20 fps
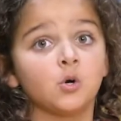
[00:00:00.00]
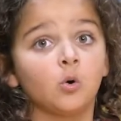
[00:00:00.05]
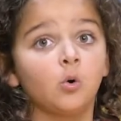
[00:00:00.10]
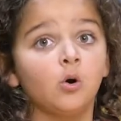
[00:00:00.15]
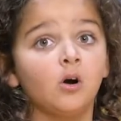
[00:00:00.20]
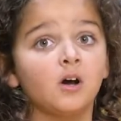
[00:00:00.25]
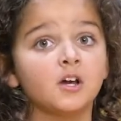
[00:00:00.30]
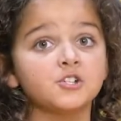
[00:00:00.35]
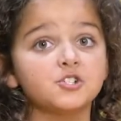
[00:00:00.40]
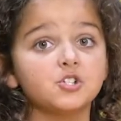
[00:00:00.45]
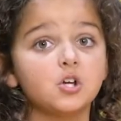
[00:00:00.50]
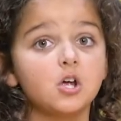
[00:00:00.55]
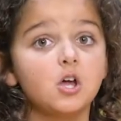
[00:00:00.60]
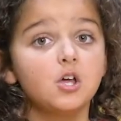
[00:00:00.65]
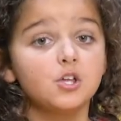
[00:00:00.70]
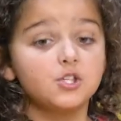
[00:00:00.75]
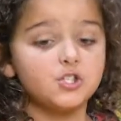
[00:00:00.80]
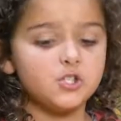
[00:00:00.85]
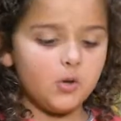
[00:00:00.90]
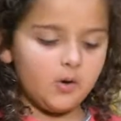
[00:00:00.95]
are orange,
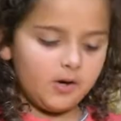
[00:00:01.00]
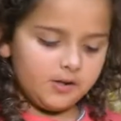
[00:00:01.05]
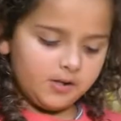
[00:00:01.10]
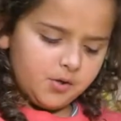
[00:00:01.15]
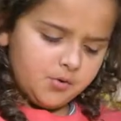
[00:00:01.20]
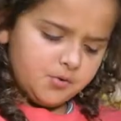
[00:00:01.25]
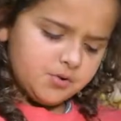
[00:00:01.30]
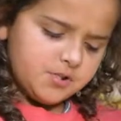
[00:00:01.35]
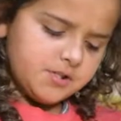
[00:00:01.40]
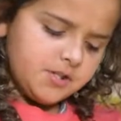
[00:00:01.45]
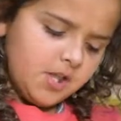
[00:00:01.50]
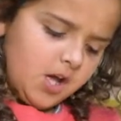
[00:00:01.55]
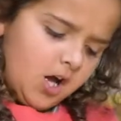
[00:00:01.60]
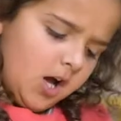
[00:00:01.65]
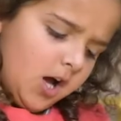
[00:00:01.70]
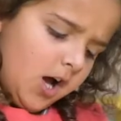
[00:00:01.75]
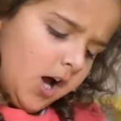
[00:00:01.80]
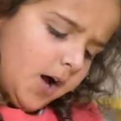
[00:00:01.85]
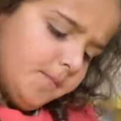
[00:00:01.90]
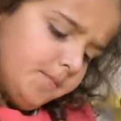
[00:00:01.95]
so I use
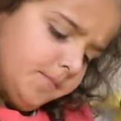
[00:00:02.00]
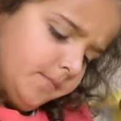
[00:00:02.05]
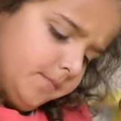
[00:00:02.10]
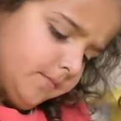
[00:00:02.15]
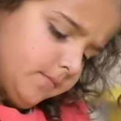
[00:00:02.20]
the